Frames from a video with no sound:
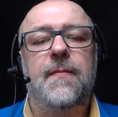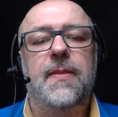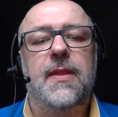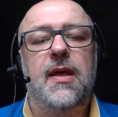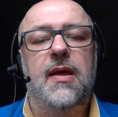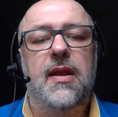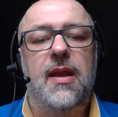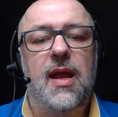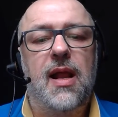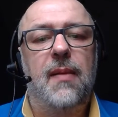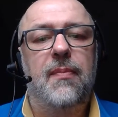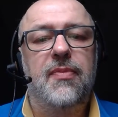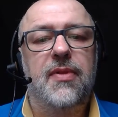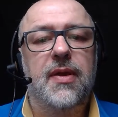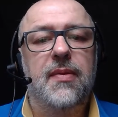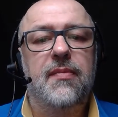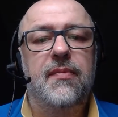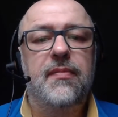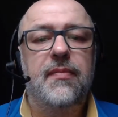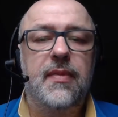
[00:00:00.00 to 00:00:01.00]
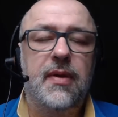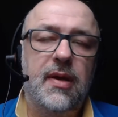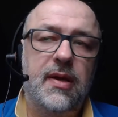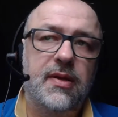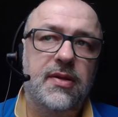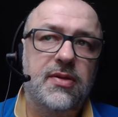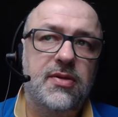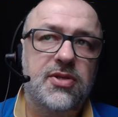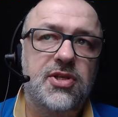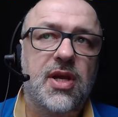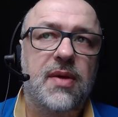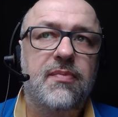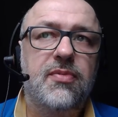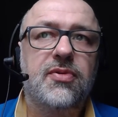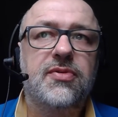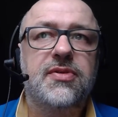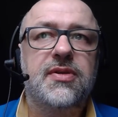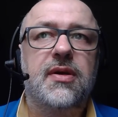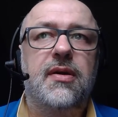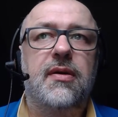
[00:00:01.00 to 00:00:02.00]
and help them. And
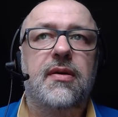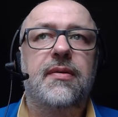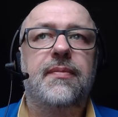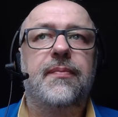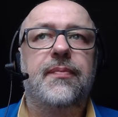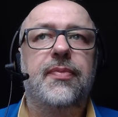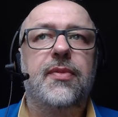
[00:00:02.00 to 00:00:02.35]
champions are,